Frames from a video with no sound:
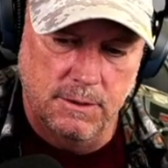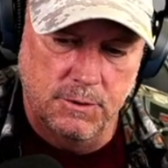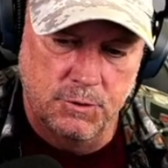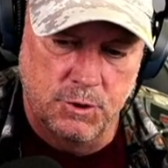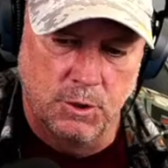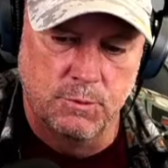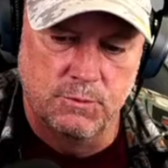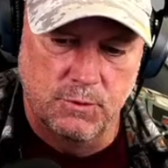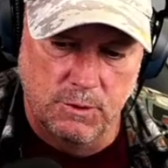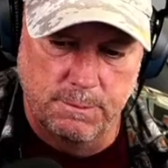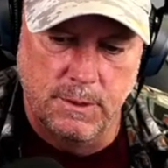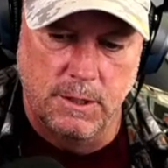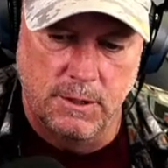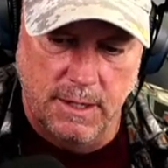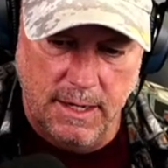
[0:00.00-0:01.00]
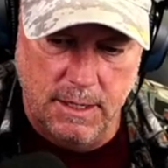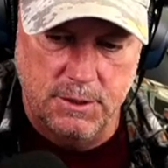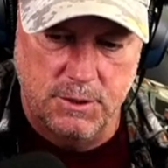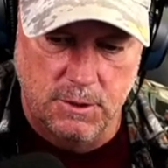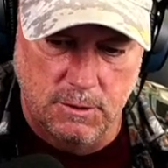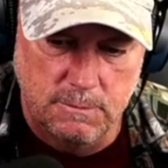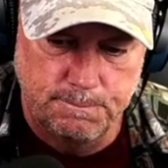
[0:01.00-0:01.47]
Jones Group
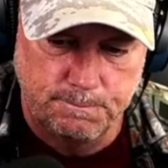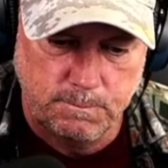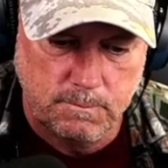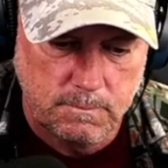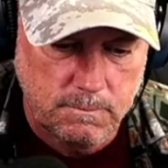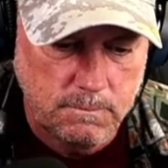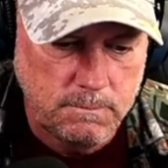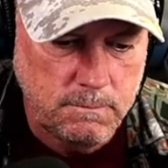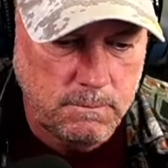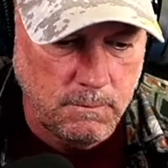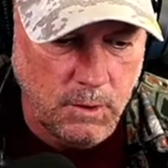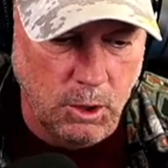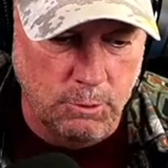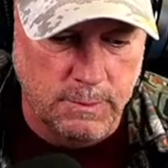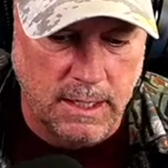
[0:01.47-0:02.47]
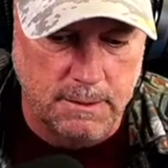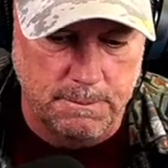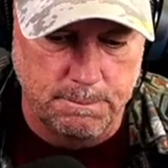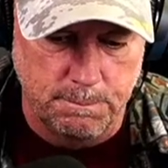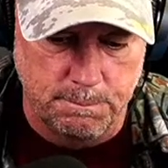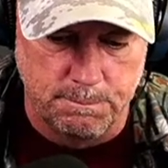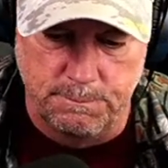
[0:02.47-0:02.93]
International, whom
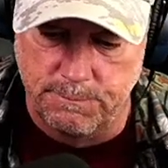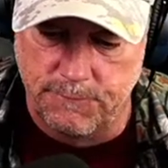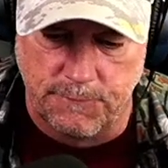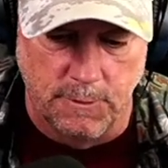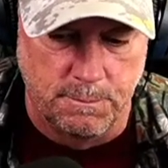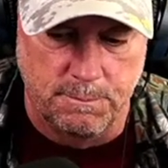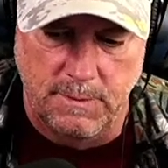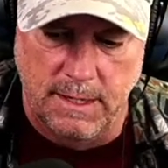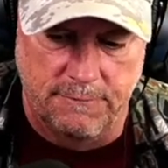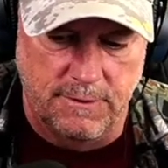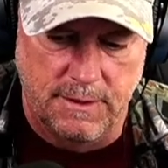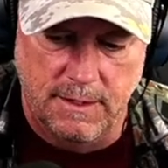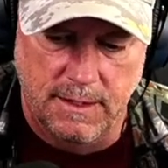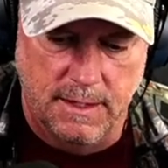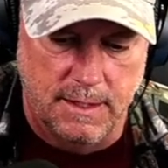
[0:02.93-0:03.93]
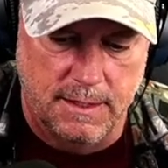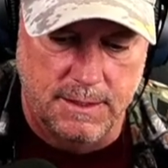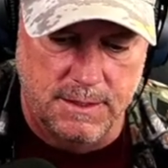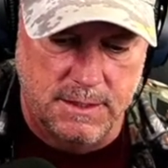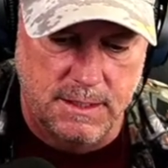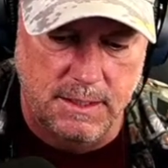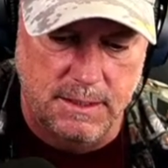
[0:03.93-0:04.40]
from everything I can
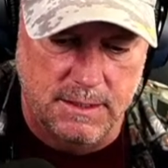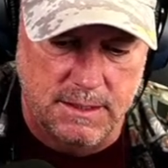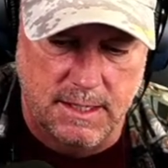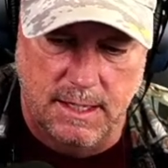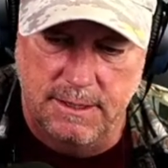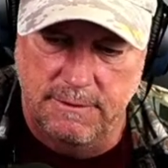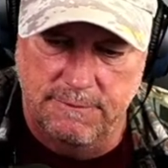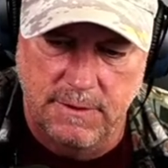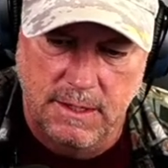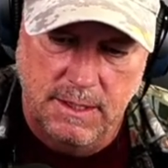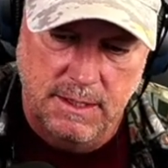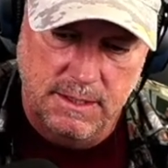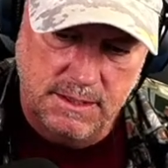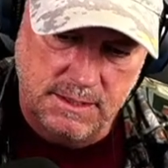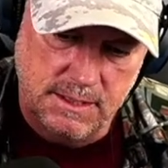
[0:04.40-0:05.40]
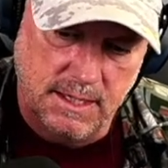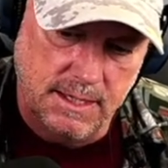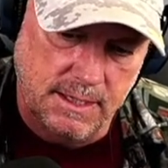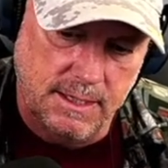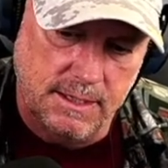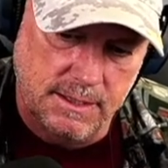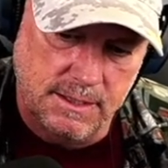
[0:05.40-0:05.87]
see, is kind of
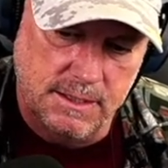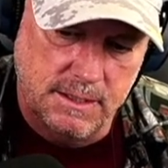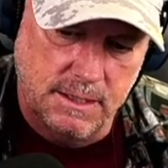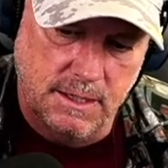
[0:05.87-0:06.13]
sided and